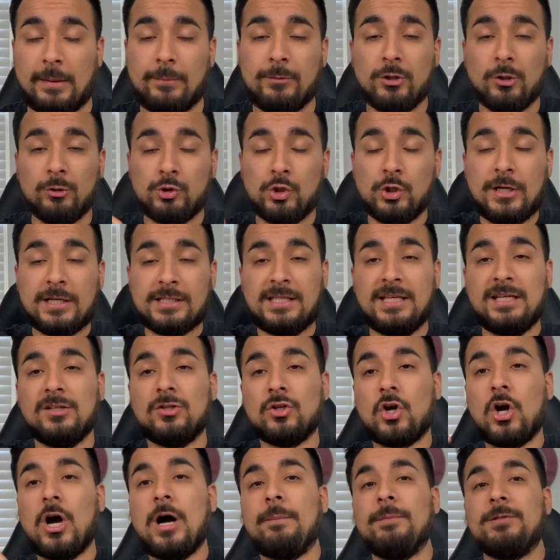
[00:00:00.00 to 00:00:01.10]
me know what you guys think in
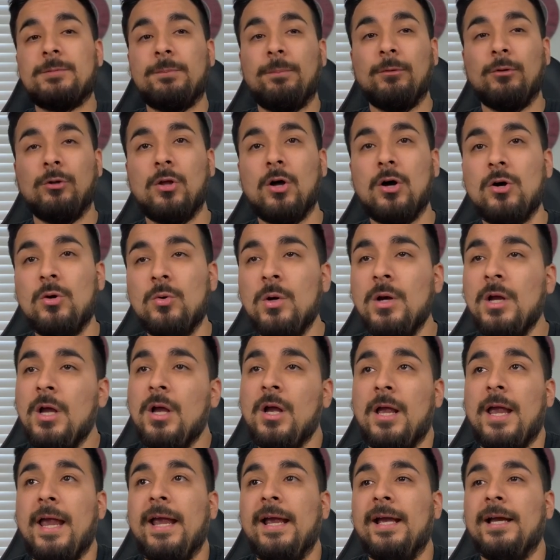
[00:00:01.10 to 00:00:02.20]
the comments below.
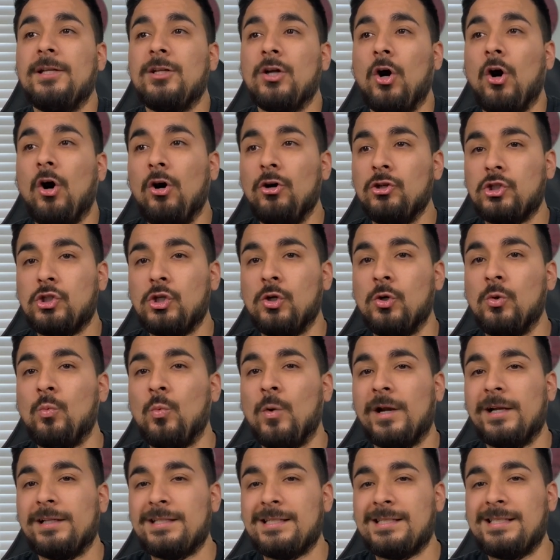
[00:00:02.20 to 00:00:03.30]
And also
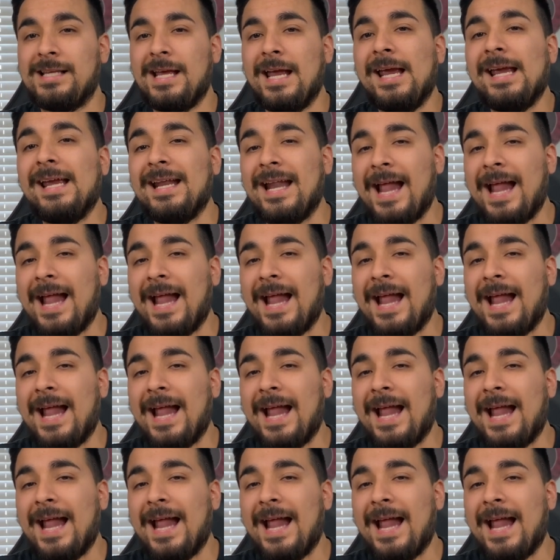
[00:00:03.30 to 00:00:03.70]
wanted to say it